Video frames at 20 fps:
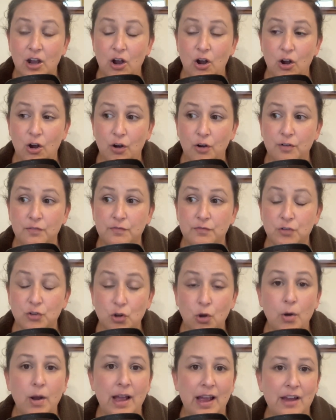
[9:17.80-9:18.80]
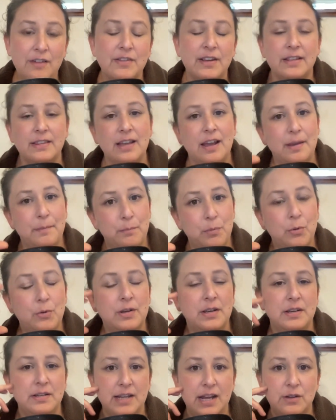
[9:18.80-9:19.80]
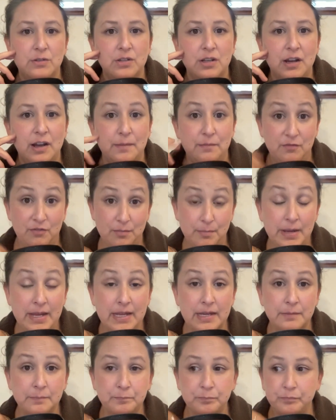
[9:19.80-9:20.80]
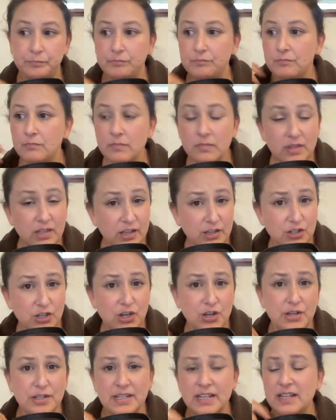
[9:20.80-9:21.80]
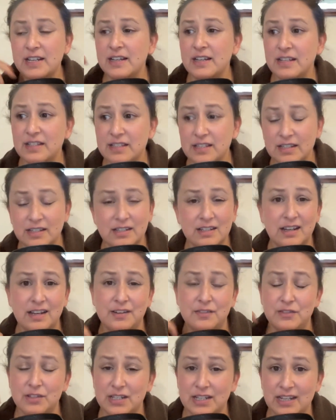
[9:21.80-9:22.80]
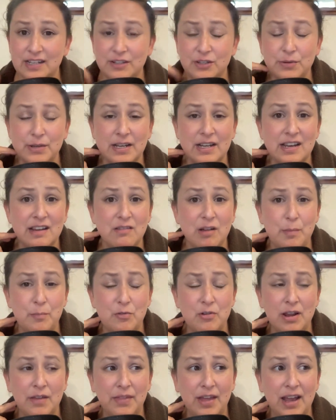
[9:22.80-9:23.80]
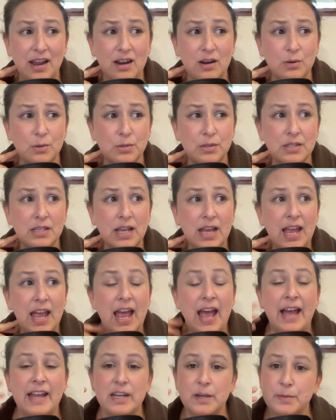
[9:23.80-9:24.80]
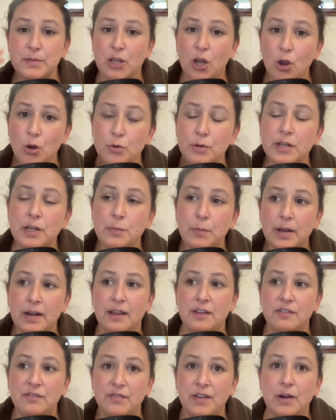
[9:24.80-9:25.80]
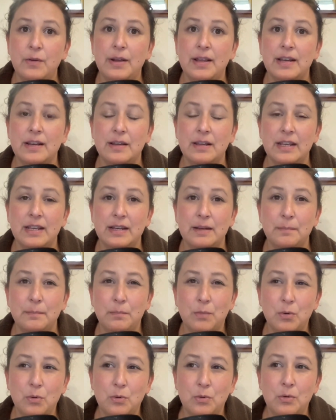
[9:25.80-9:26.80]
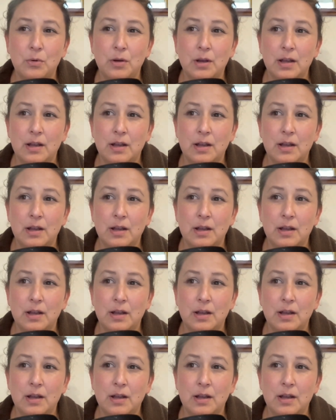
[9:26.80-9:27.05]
of not having that important downtime for me to cook dinner, to kind of do a clear up around the house. And it was only when I felt in a more